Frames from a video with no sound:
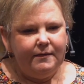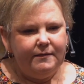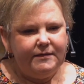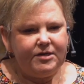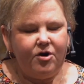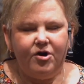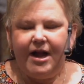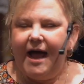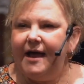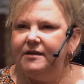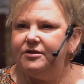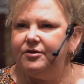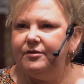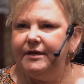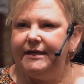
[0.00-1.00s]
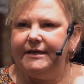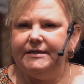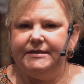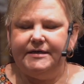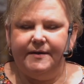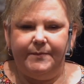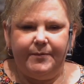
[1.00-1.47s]
It's our 9:30
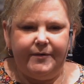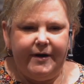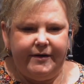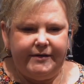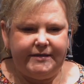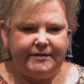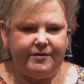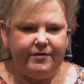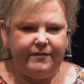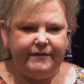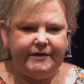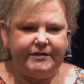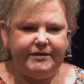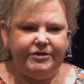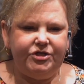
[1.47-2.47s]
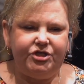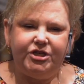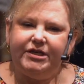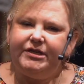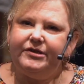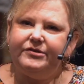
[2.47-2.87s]
contemporary service and she